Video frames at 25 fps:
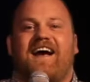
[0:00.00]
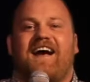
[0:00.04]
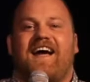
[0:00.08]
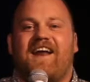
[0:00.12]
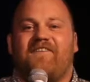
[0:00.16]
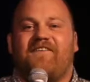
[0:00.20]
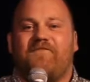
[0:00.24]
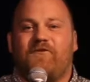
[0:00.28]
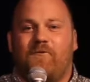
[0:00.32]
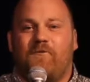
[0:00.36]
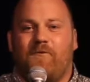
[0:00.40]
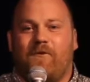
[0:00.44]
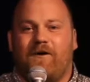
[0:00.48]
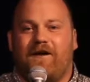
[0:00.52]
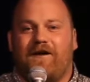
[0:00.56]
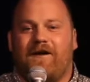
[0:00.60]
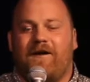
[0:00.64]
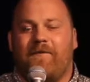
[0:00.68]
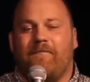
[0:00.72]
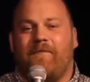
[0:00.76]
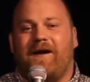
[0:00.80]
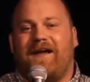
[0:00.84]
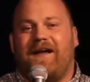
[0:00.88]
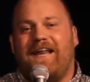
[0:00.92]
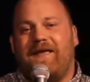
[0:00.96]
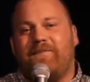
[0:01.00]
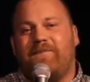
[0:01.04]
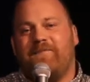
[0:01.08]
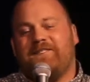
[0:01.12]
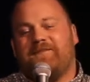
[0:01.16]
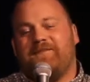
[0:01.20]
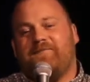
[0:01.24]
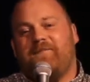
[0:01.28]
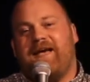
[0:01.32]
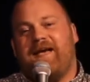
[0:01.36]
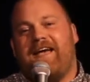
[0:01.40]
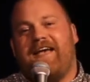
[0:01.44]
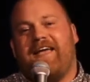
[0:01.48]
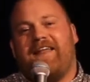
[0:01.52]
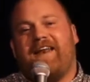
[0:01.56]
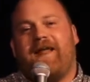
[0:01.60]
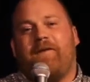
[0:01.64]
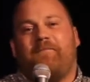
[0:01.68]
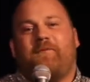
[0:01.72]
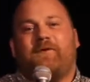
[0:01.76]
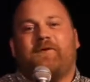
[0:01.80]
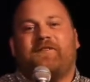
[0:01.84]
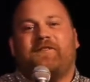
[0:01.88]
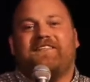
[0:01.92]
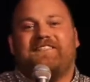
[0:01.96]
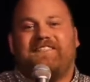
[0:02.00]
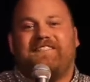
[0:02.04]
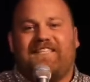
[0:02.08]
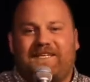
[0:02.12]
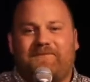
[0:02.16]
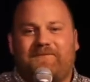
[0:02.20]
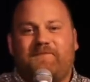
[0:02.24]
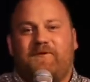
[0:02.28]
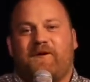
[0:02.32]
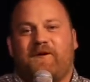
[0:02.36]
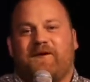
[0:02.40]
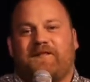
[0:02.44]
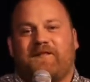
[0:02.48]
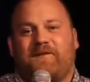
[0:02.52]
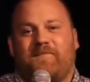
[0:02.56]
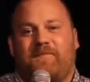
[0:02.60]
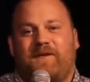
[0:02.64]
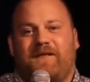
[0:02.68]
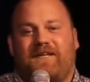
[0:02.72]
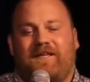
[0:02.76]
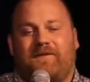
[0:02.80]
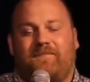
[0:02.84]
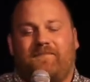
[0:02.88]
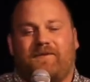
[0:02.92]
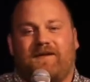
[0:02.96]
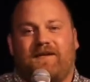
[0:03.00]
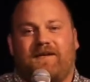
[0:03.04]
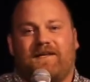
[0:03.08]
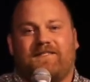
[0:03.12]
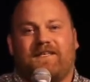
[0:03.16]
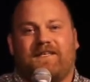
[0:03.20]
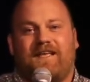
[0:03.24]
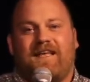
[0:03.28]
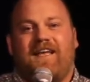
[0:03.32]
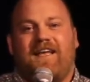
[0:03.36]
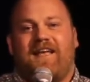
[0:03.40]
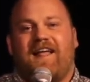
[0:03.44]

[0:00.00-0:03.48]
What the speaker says: Hi everyone, my name is Matt and I'm part of the team here at the meeting place.